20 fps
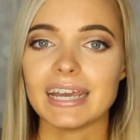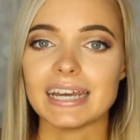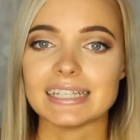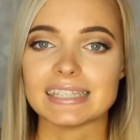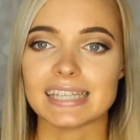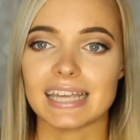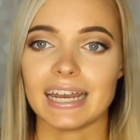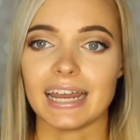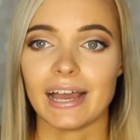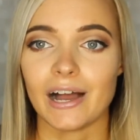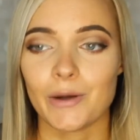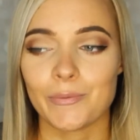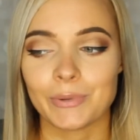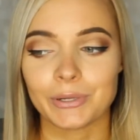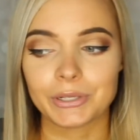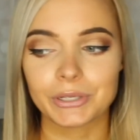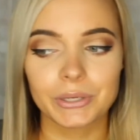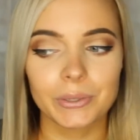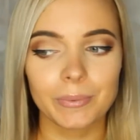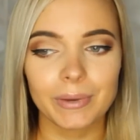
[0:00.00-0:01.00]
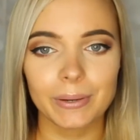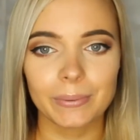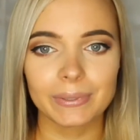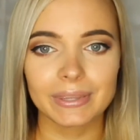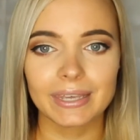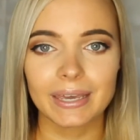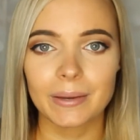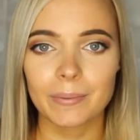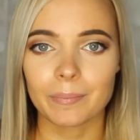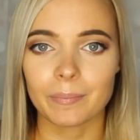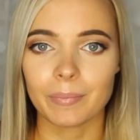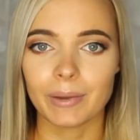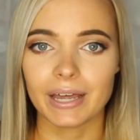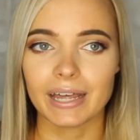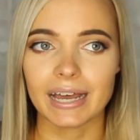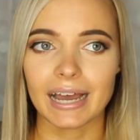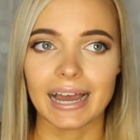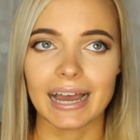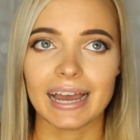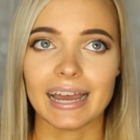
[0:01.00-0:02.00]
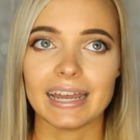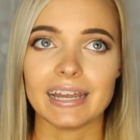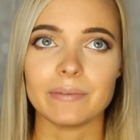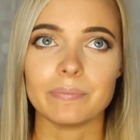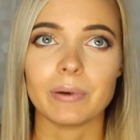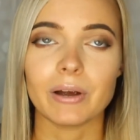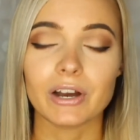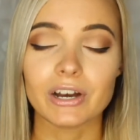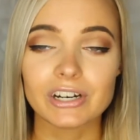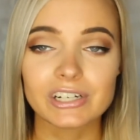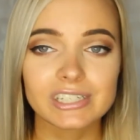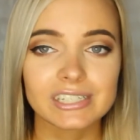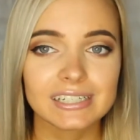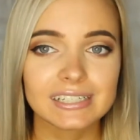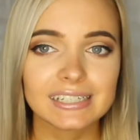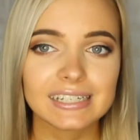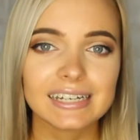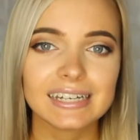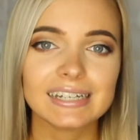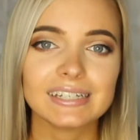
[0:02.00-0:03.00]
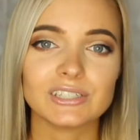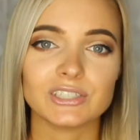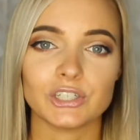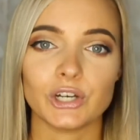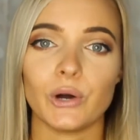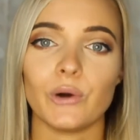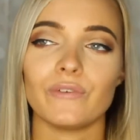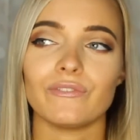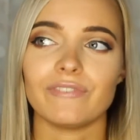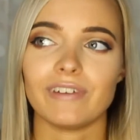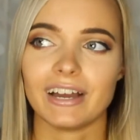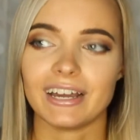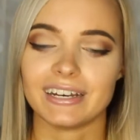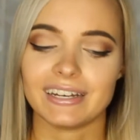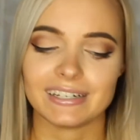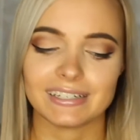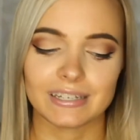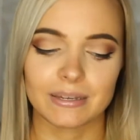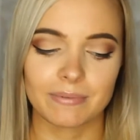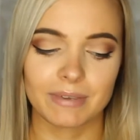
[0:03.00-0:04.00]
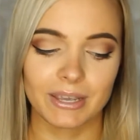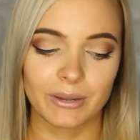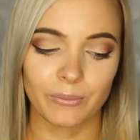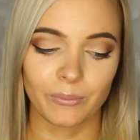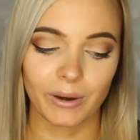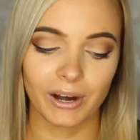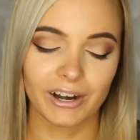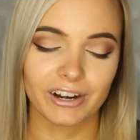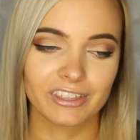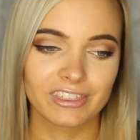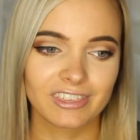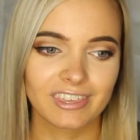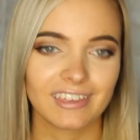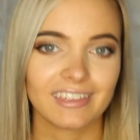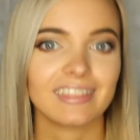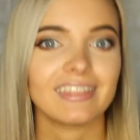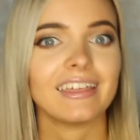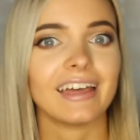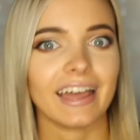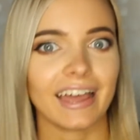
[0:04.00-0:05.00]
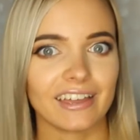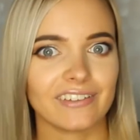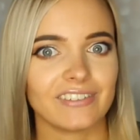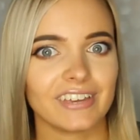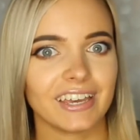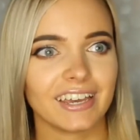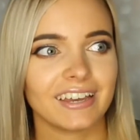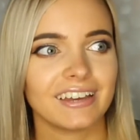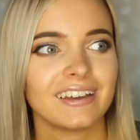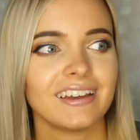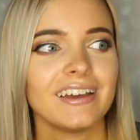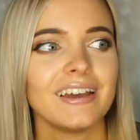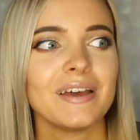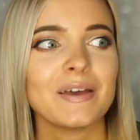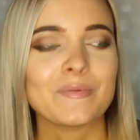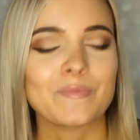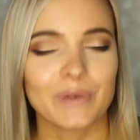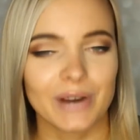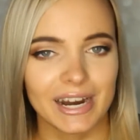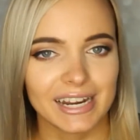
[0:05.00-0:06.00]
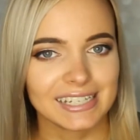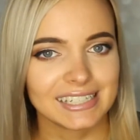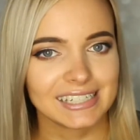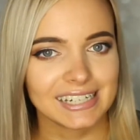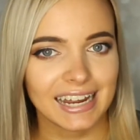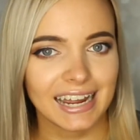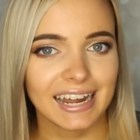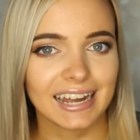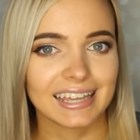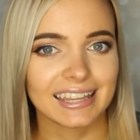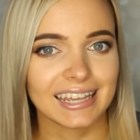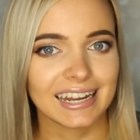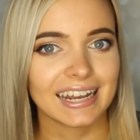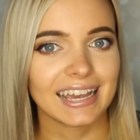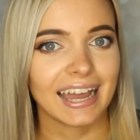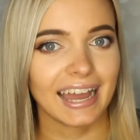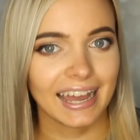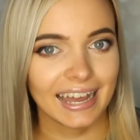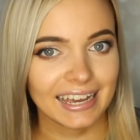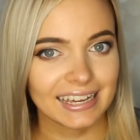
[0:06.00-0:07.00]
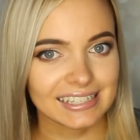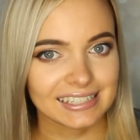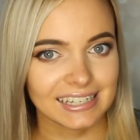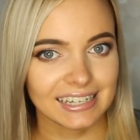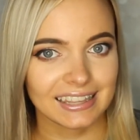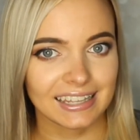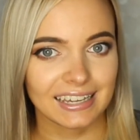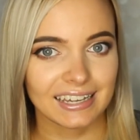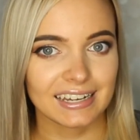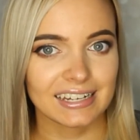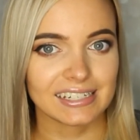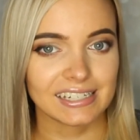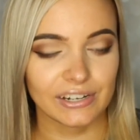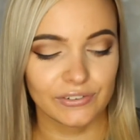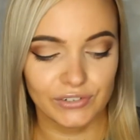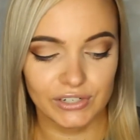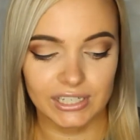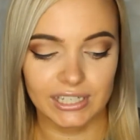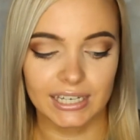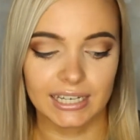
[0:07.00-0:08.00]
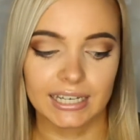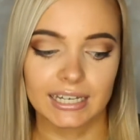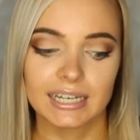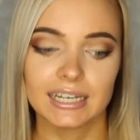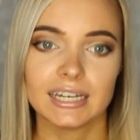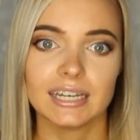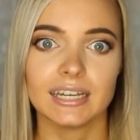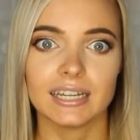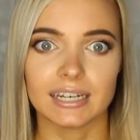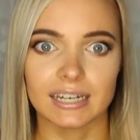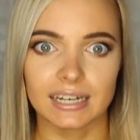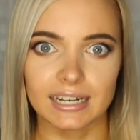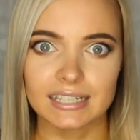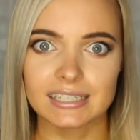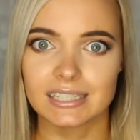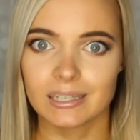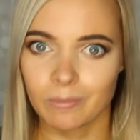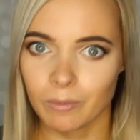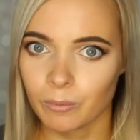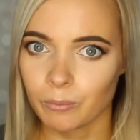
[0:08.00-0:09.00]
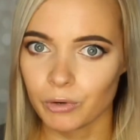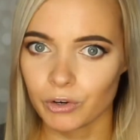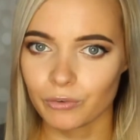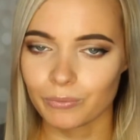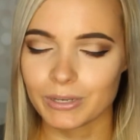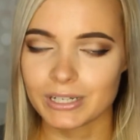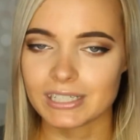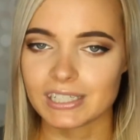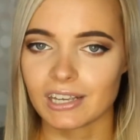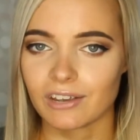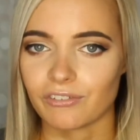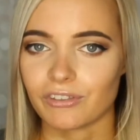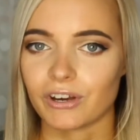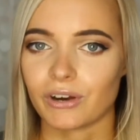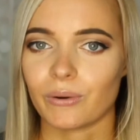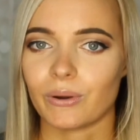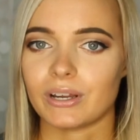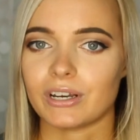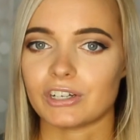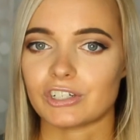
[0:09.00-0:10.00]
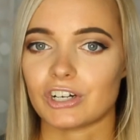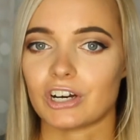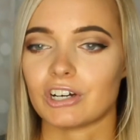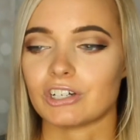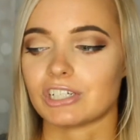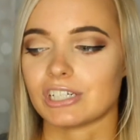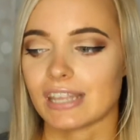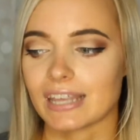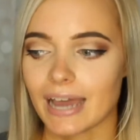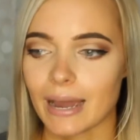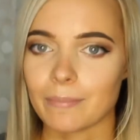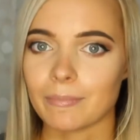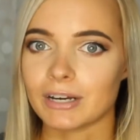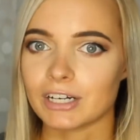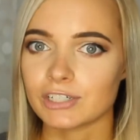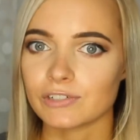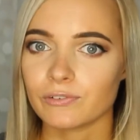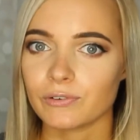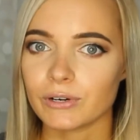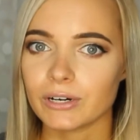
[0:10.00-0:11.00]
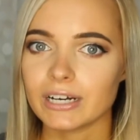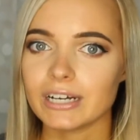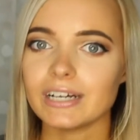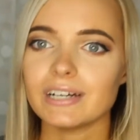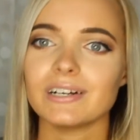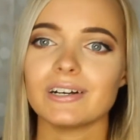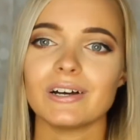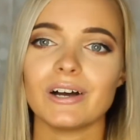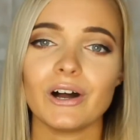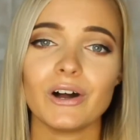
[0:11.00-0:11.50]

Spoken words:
It's going to help a little bit with it, but I personally don't find it to be worth the heavy price tag that it has. I think it definitely needs some improvements if they're going to charge that much for it.